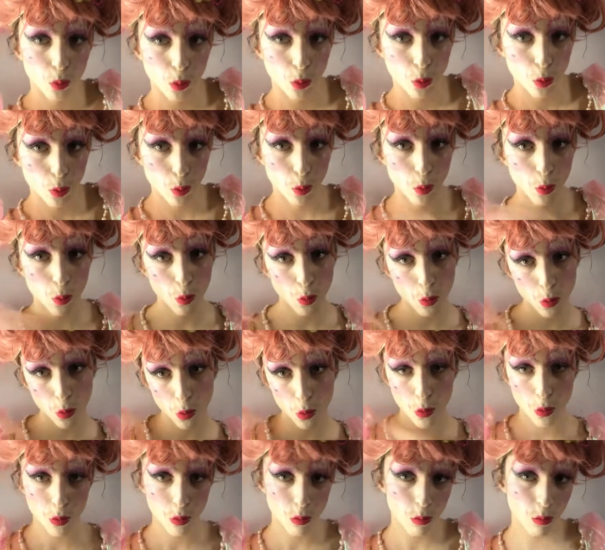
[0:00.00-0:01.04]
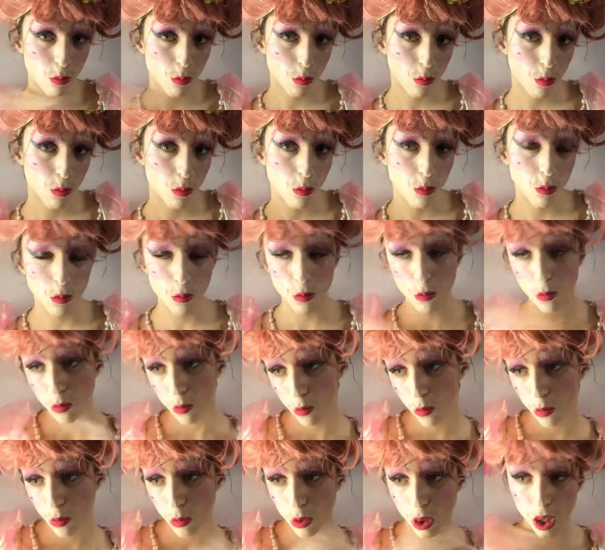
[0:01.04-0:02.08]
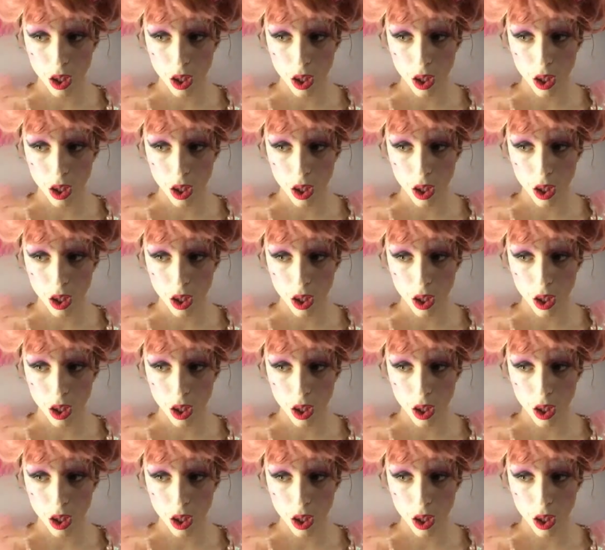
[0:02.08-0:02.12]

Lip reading: you are done with this tutorial.